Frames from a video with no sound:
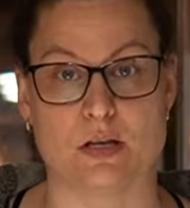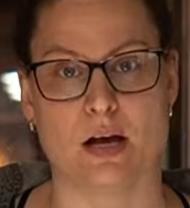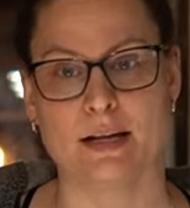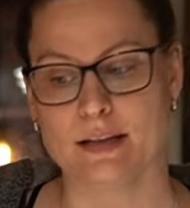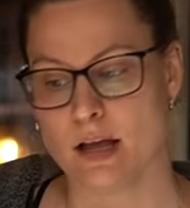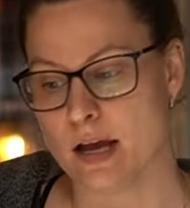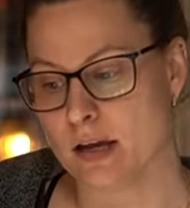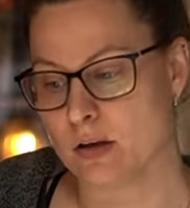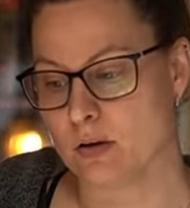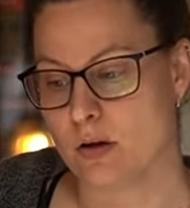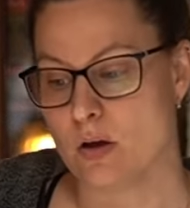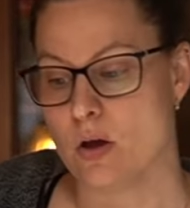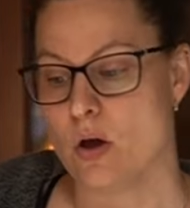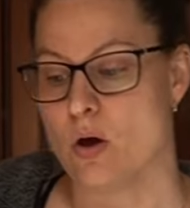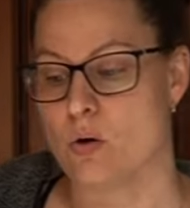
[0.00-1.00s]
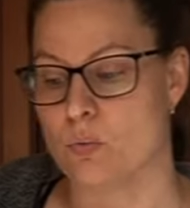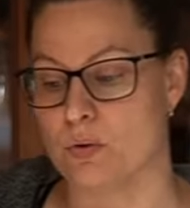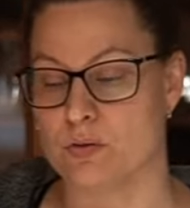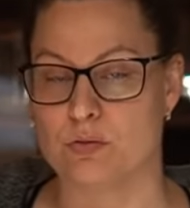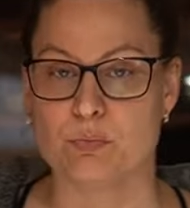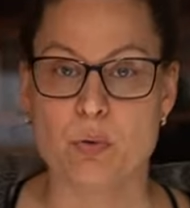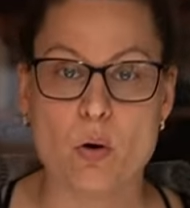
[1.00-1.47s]
I like
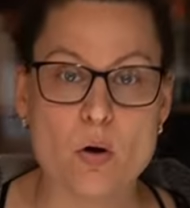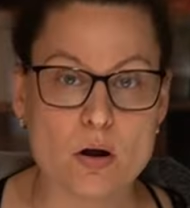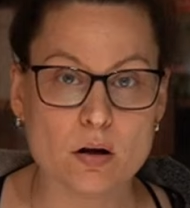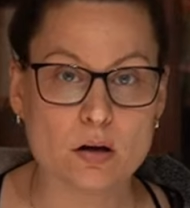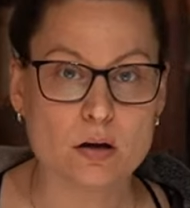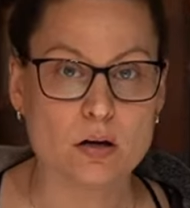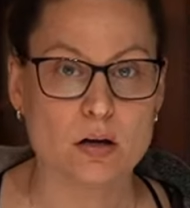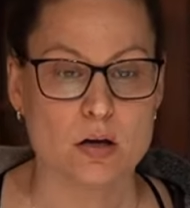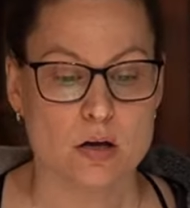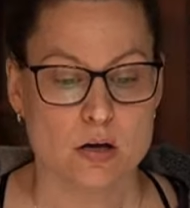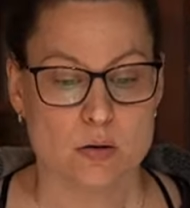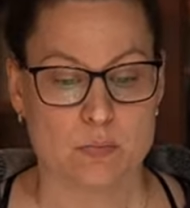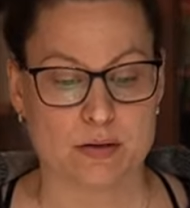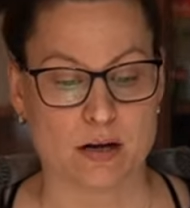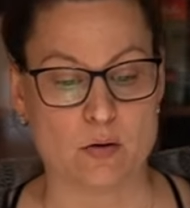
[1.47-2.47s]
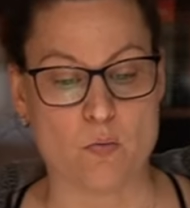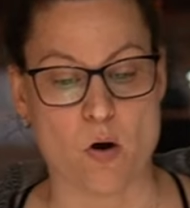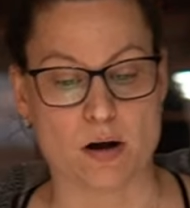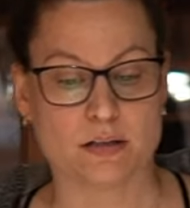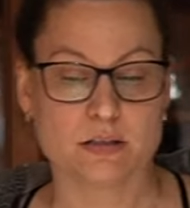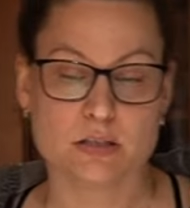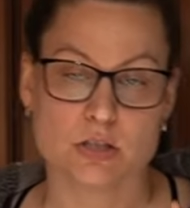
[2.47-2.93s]
with pork, but I
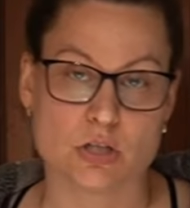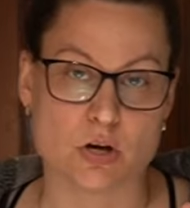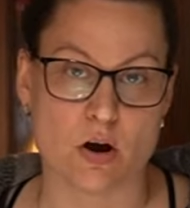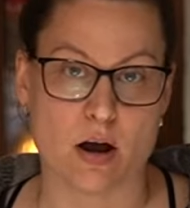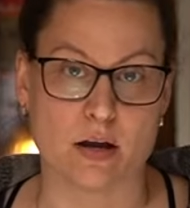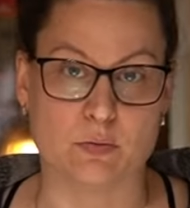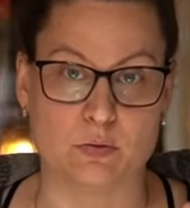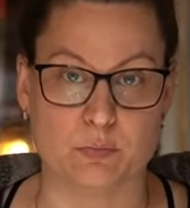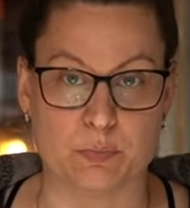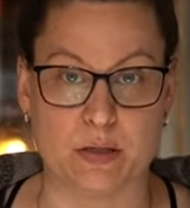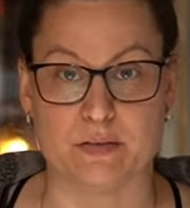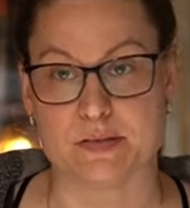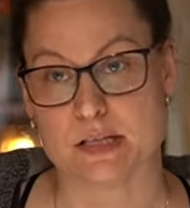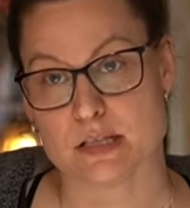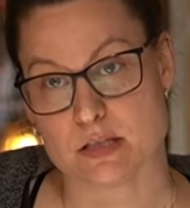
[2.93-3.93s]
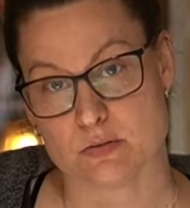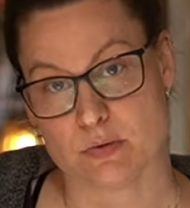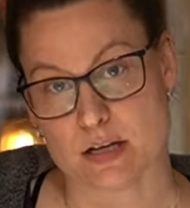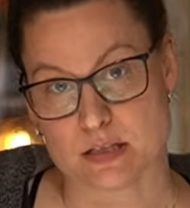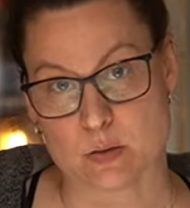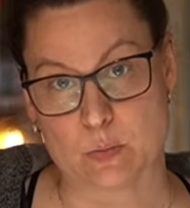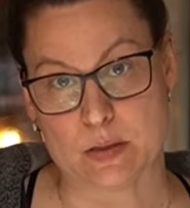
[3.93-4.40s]
wanted to try it with beef since the
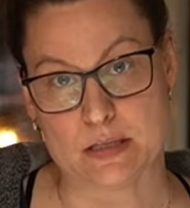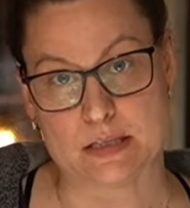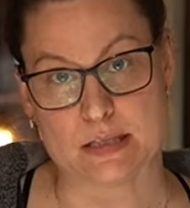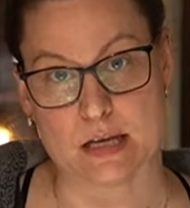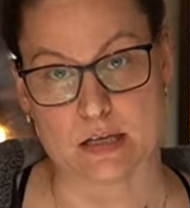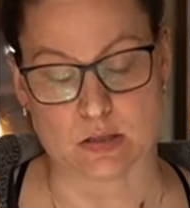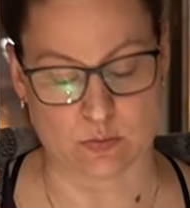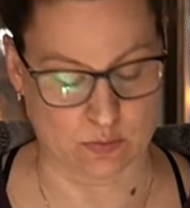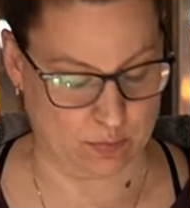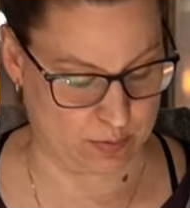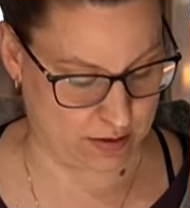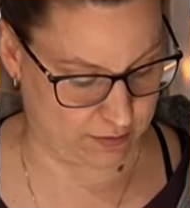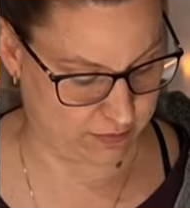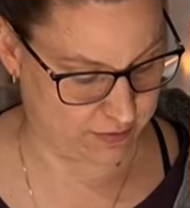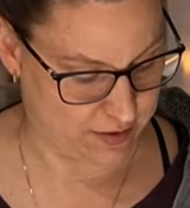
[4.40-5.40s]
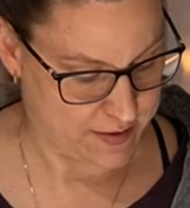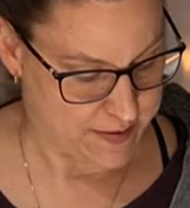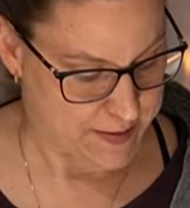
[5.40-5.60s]
recipe says with beef.